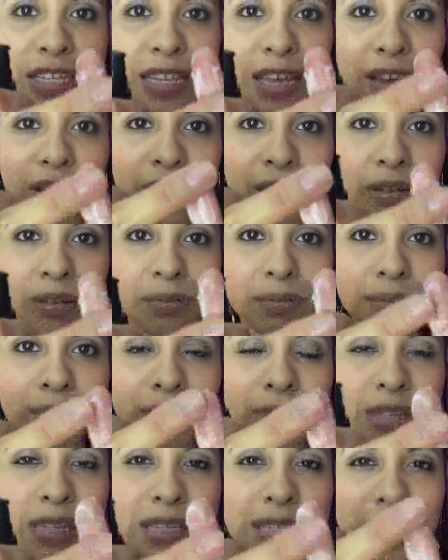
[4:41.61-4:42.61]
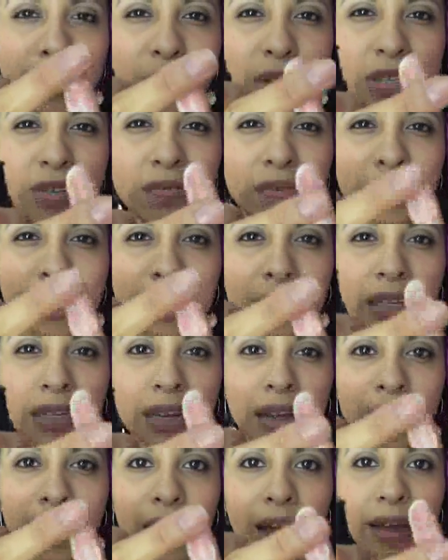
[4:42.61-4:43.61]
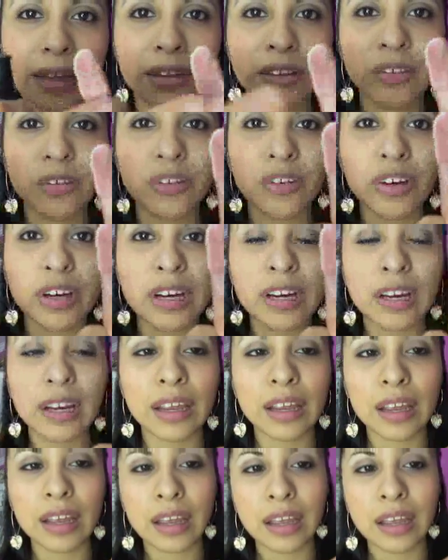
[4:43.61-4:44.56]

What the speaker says: like, since it wasn't really hot in New York,